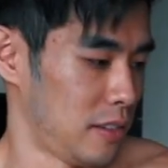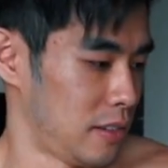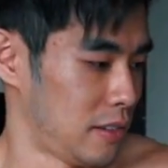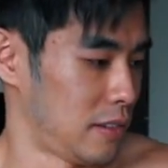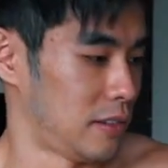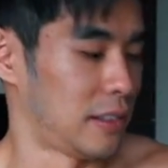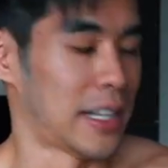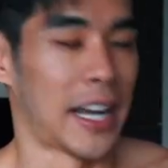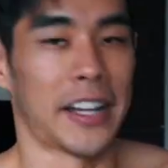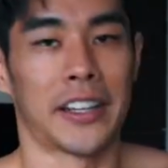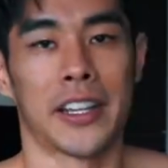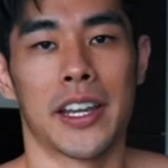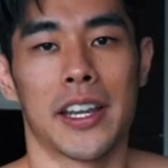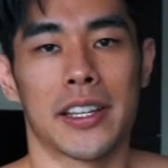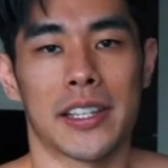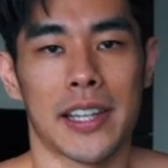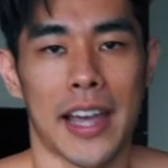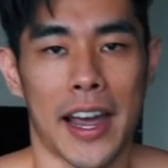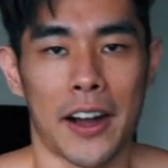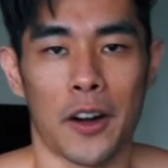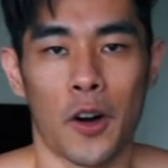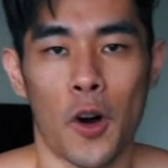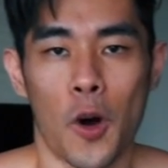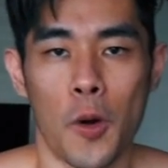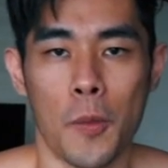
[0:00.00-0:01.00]
like this
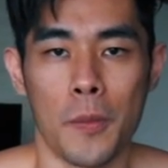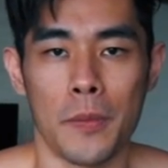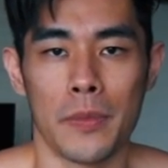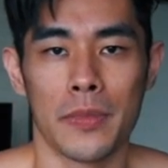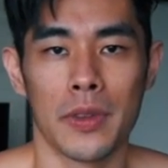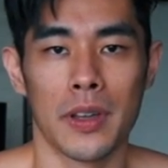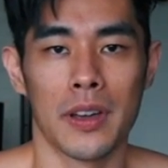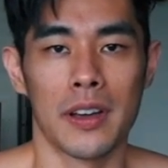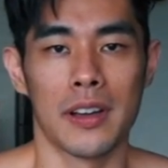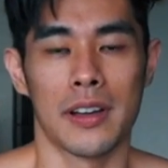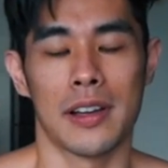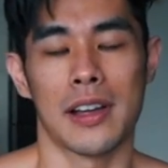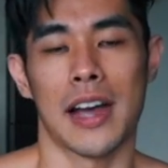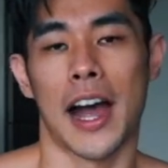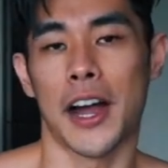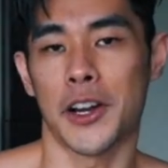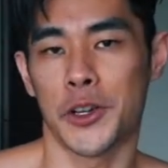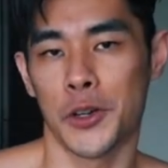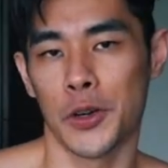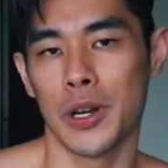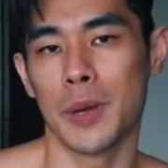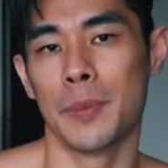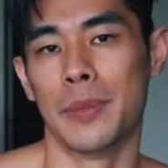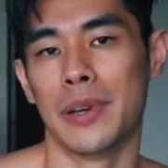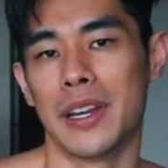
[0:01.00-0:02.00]
at home? I
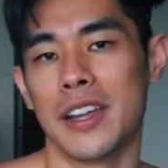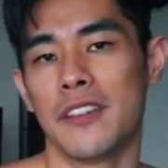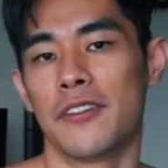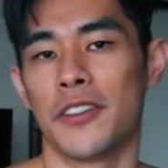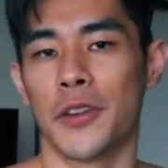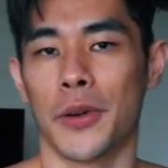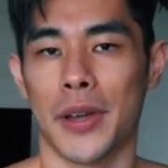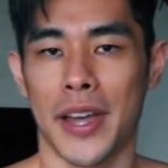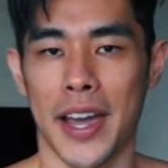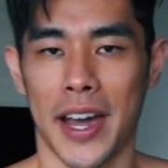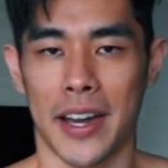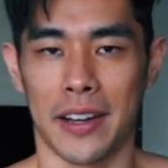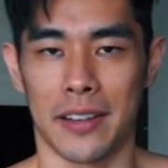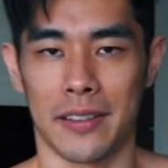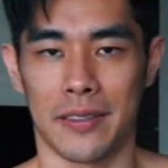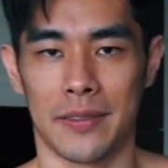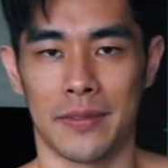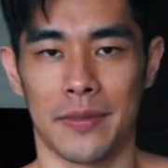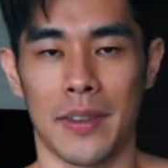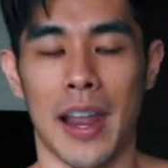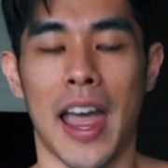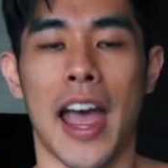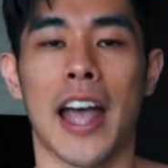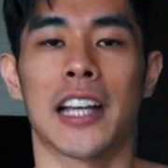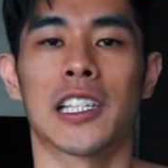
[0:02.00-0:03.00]
truly believe you can,
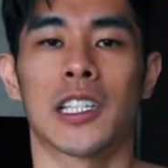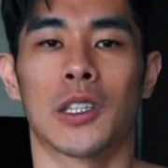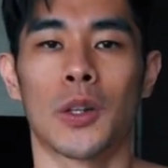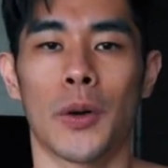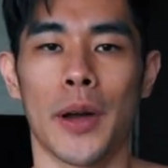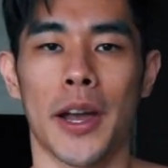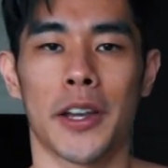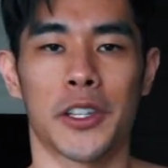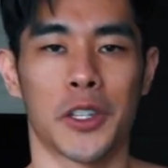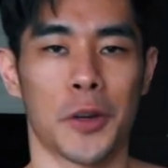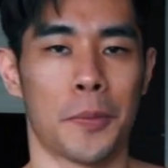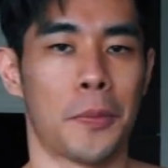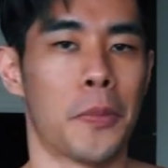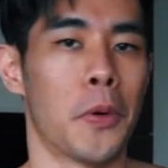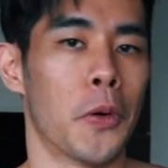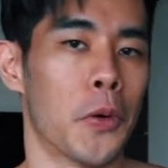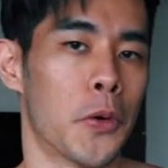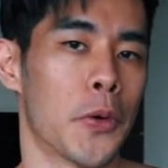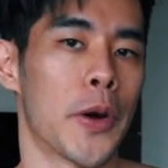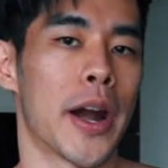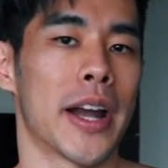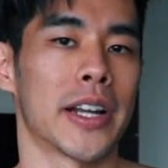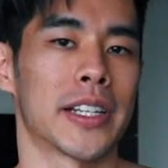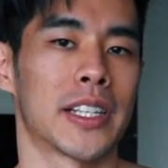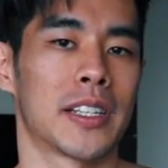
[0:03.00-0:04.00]
as long as you
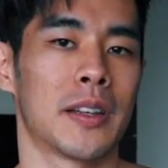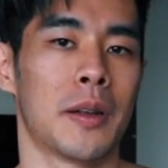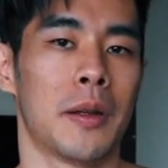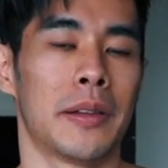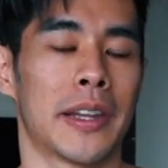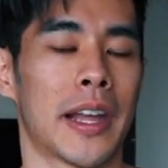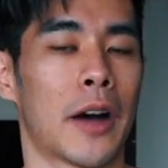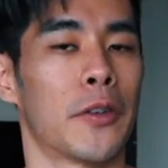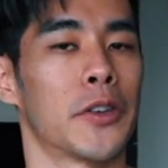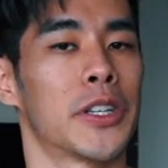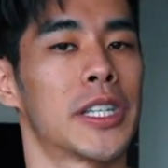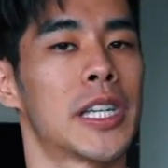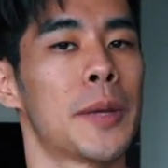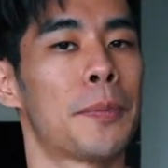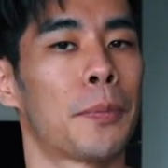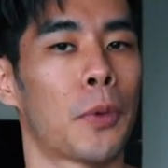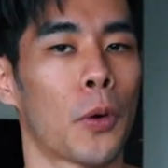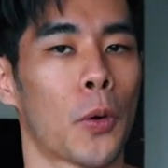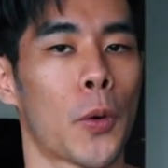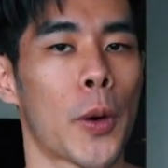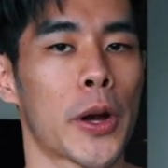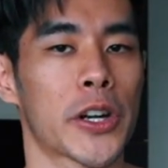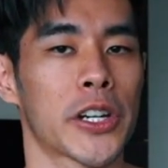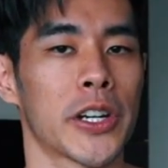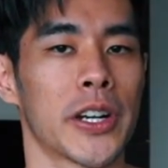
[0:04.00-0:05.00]
progress. Now you see,
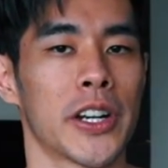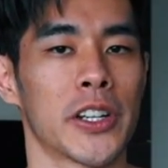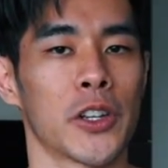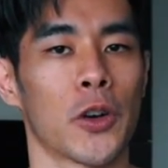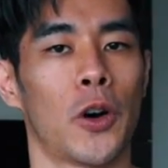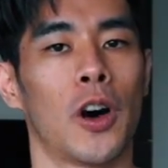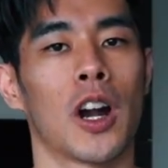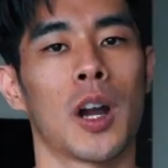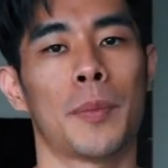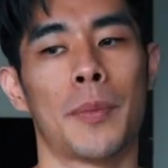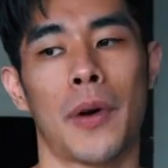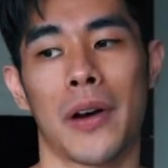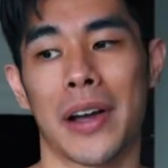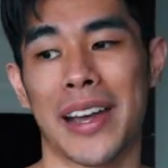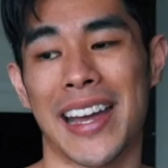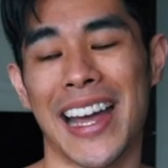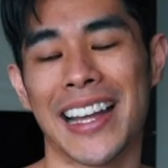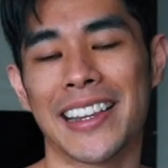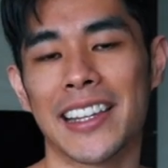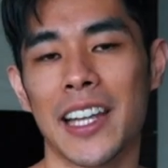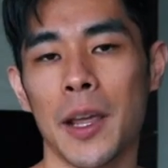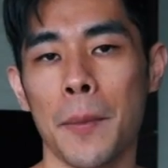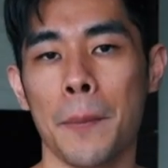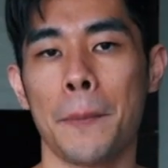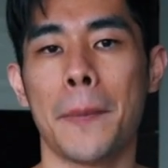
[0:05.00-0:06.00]
progression is all about
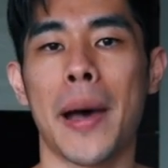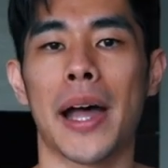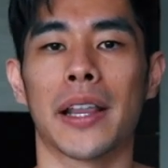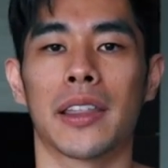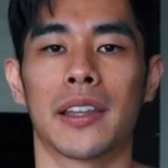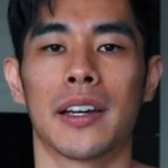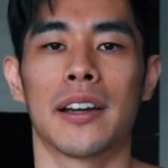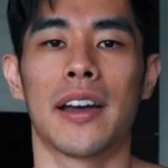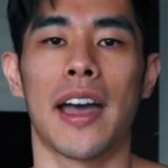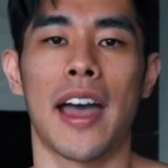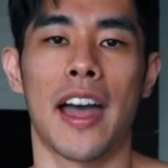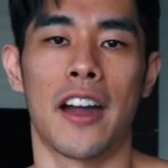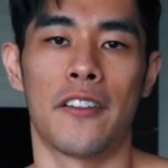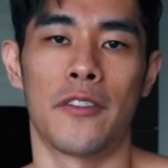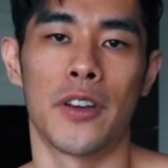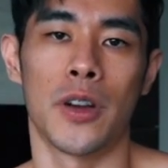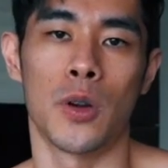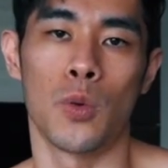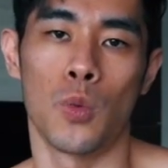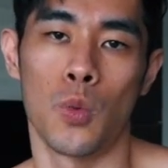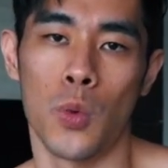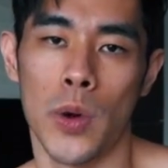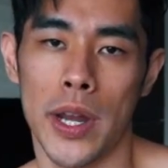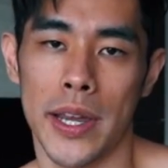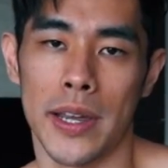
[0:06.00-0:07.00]
getting better every
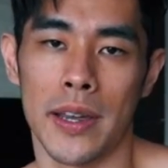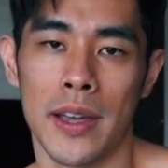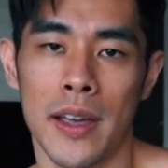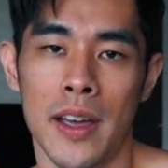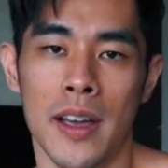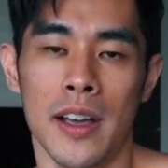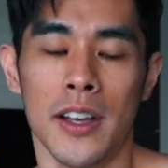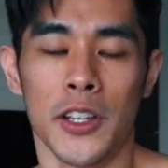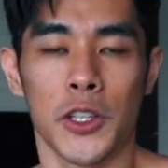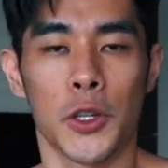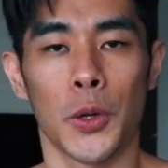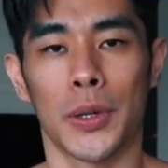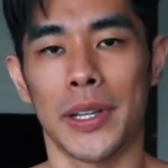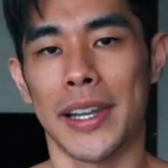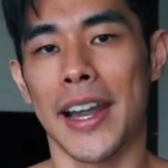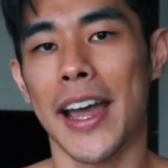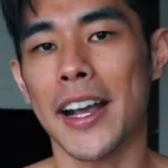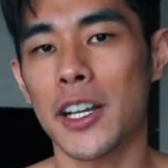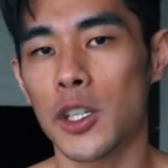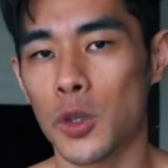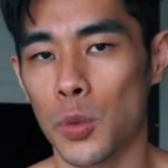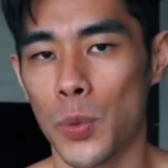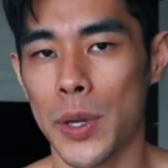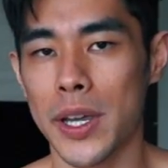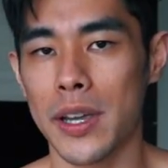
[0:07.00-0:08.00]
week. So
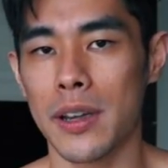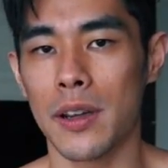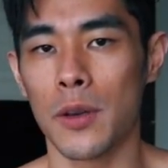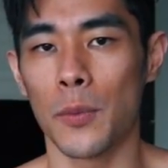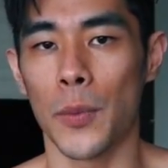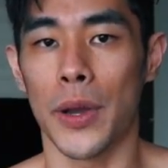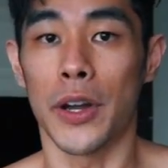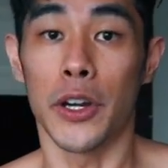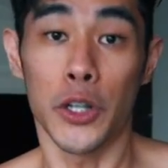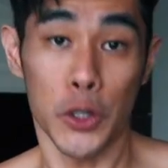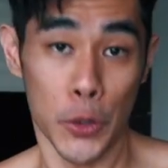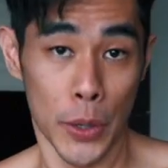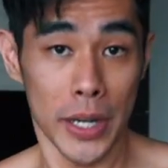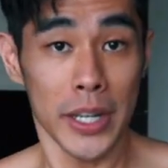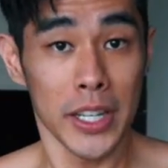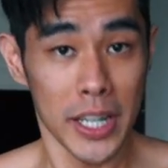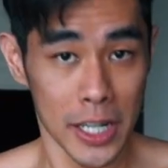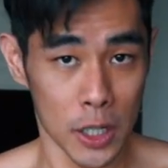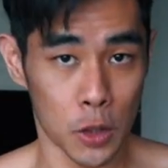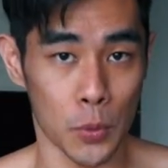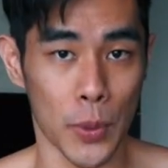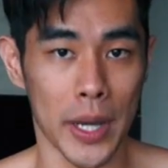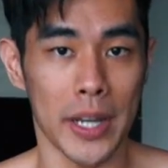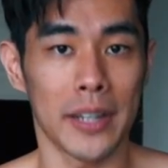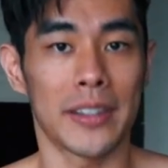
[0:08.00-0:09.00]
next week, when you train
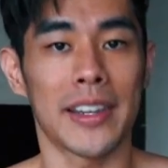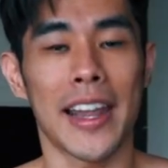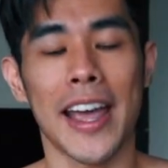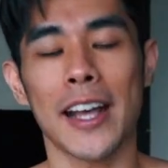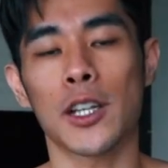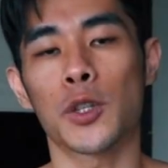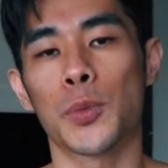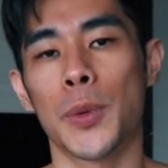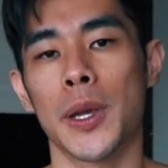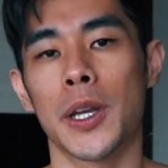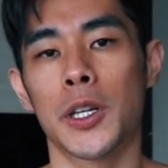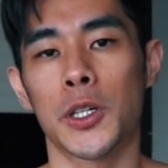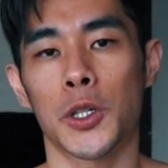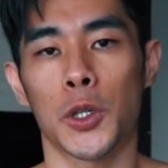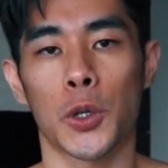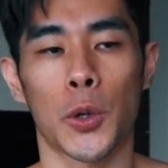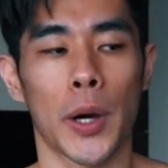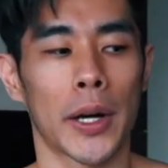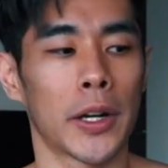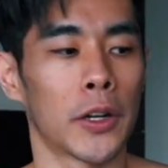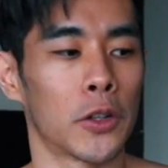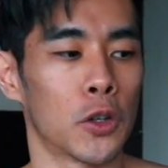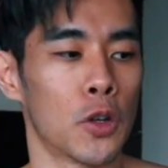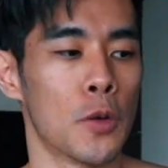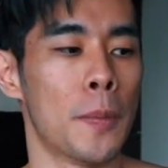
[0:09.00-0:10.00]
this week, next week try
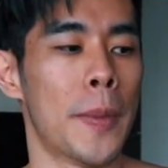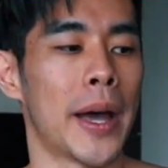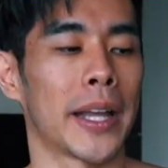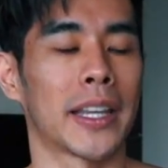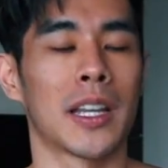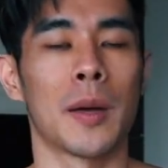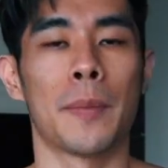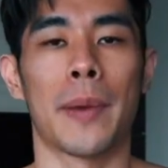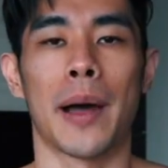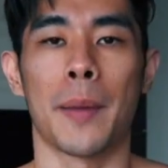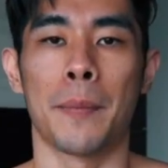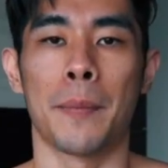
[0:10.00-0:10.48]
to do better by